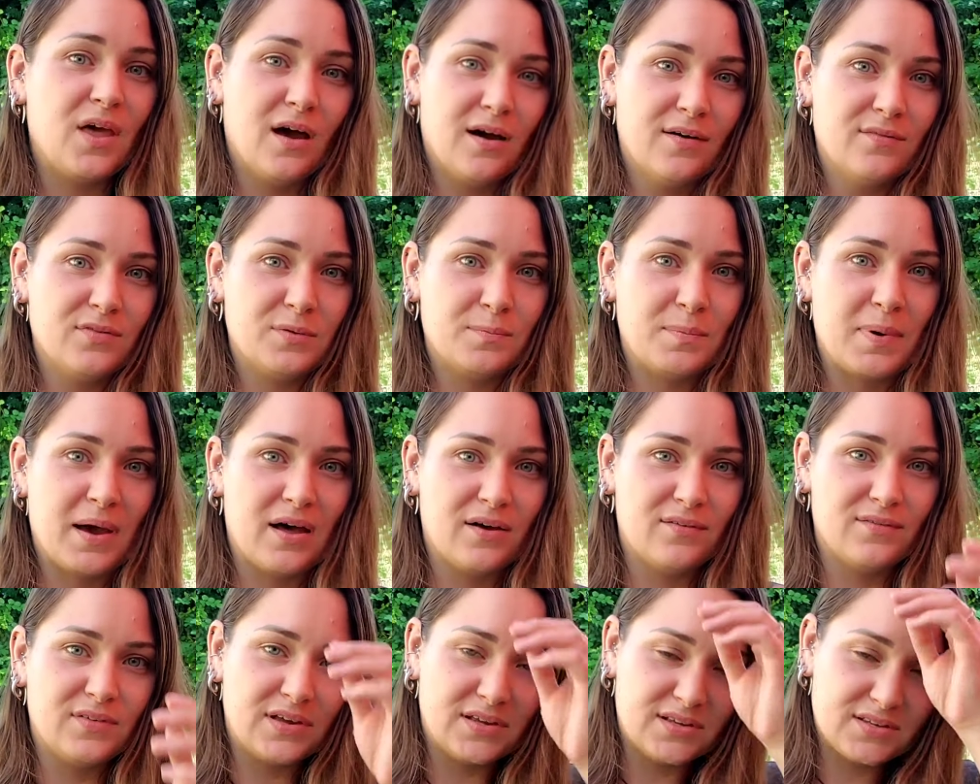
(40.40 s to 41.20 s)
of the
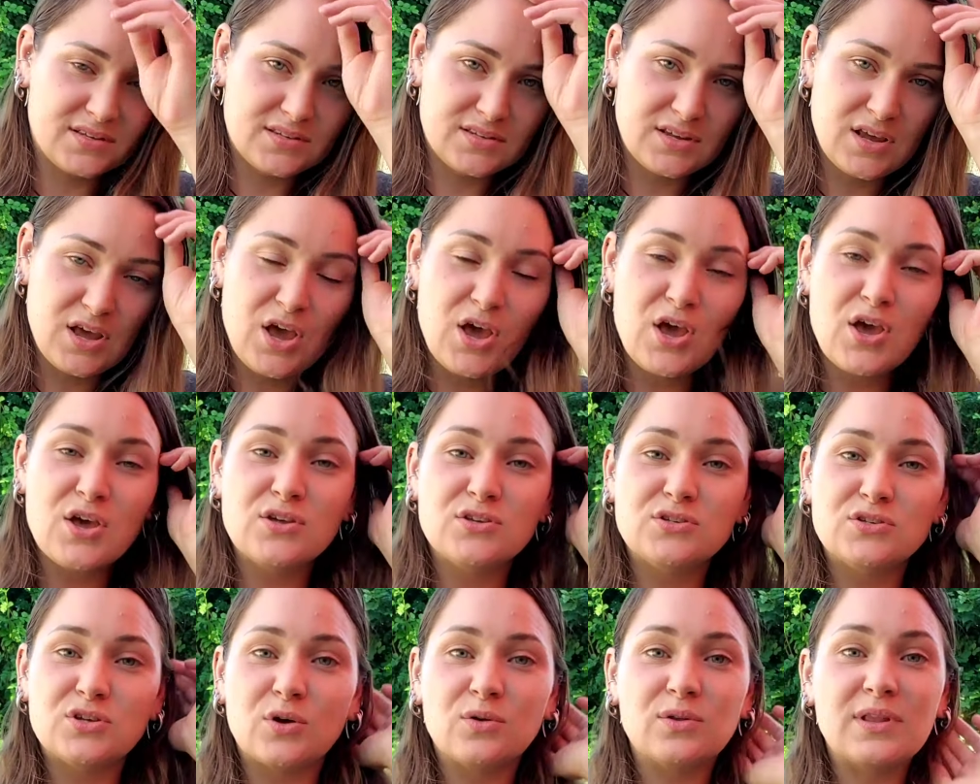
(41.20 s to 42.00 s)
pelvis.
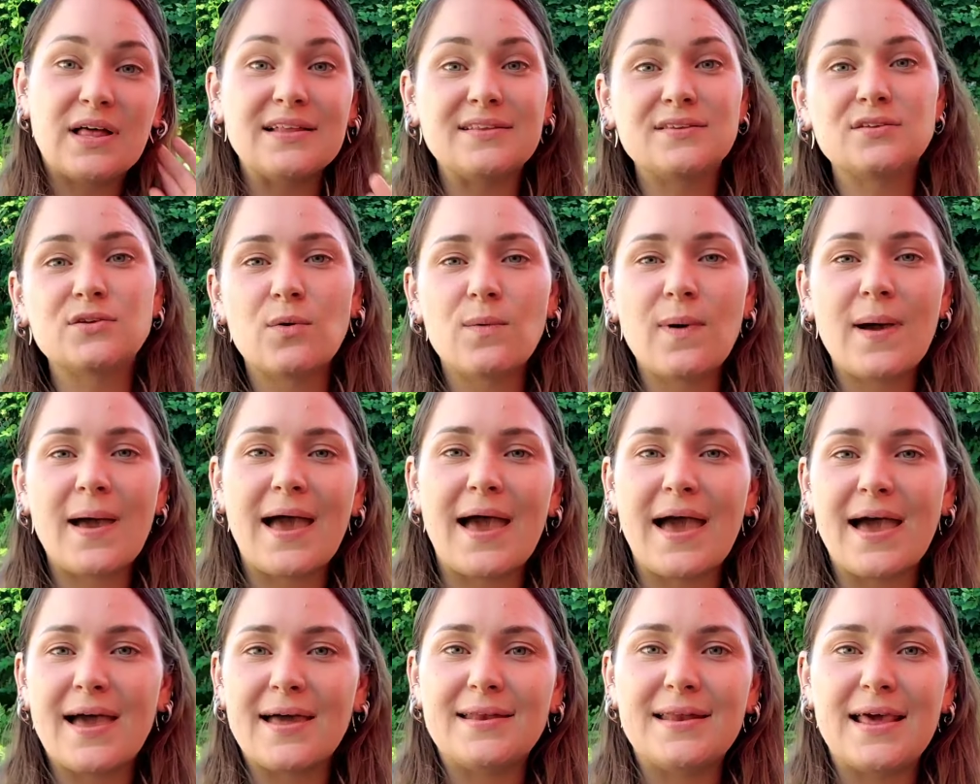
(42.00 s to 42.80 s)
So let's go
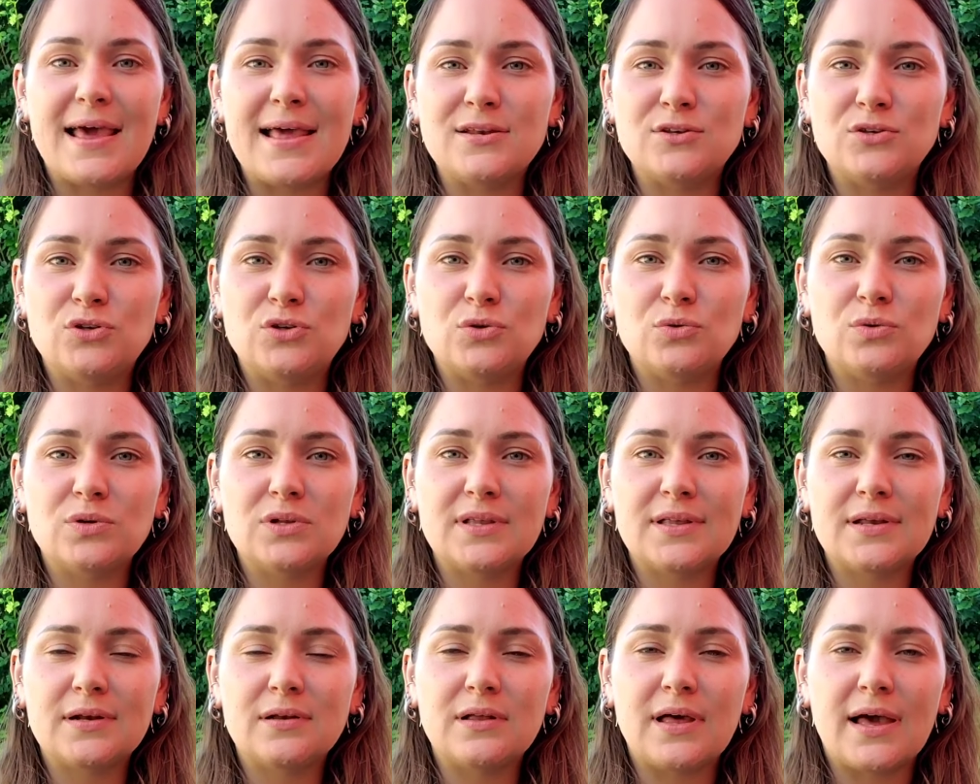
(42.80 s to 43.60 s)
ahead and do a
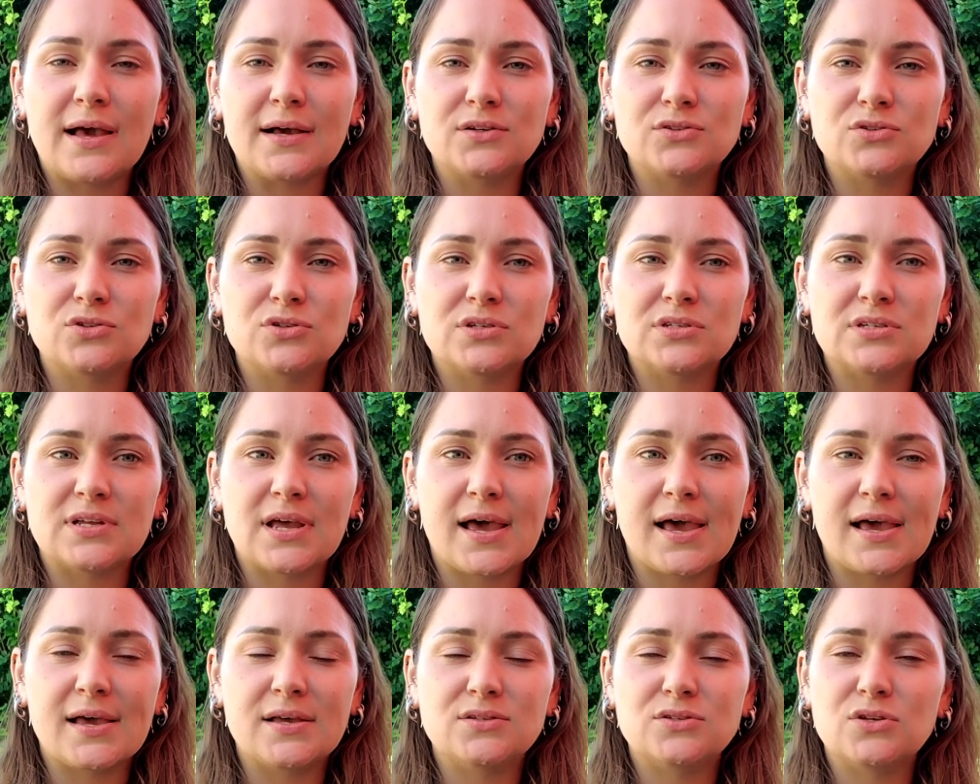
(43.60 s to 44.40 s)
little
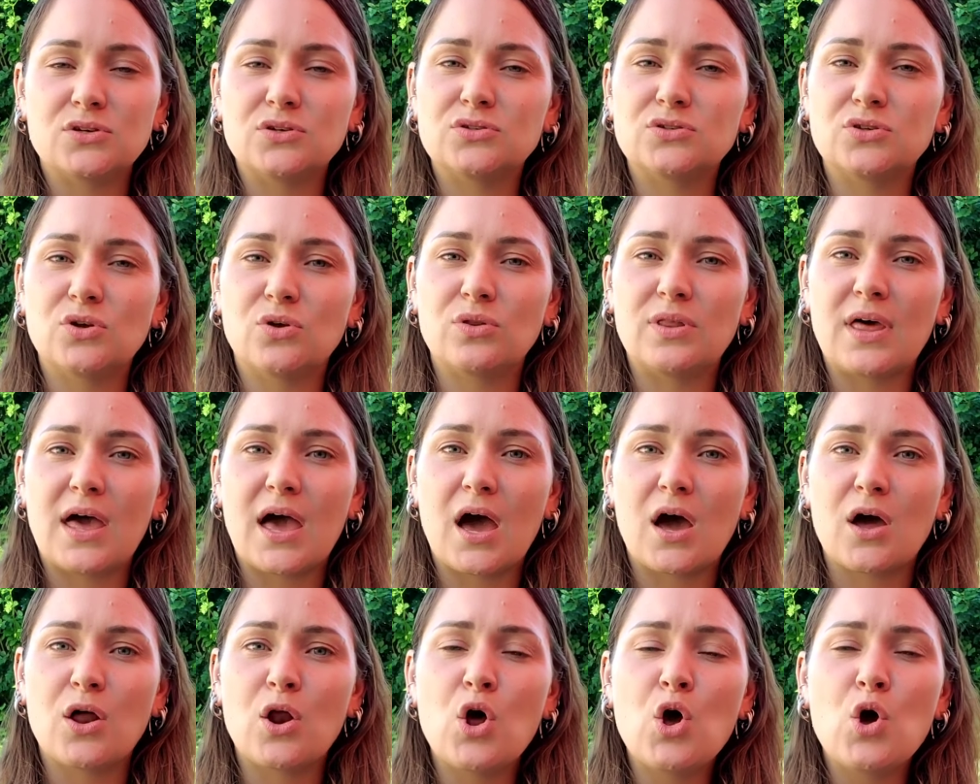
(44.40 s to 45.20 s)
exercise so
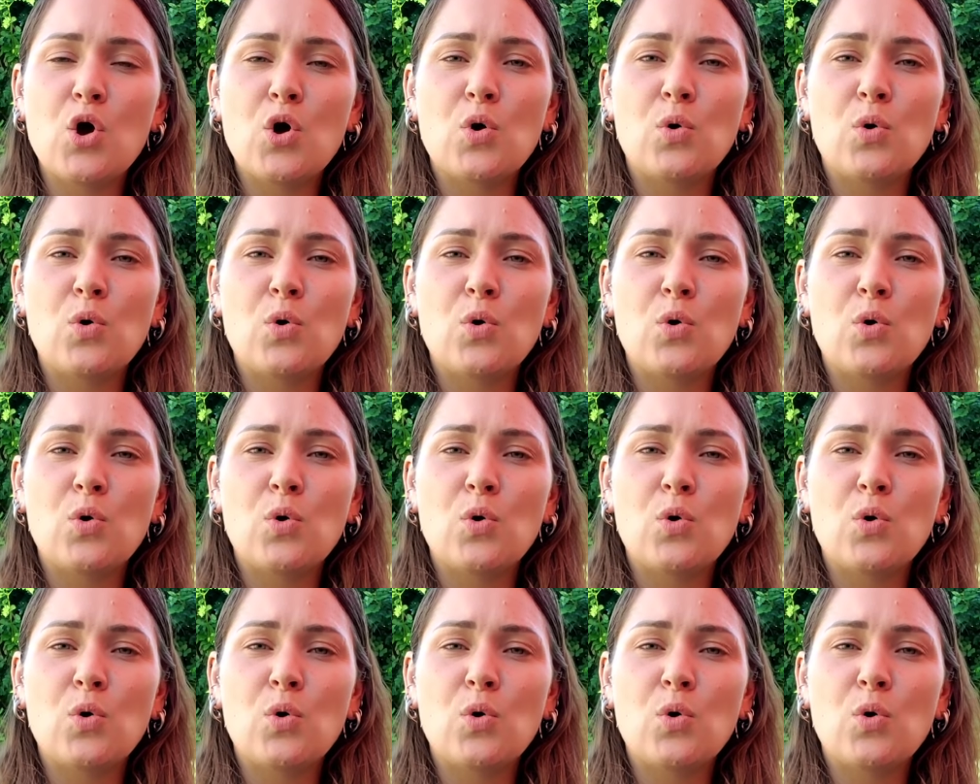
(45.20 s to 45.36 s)
that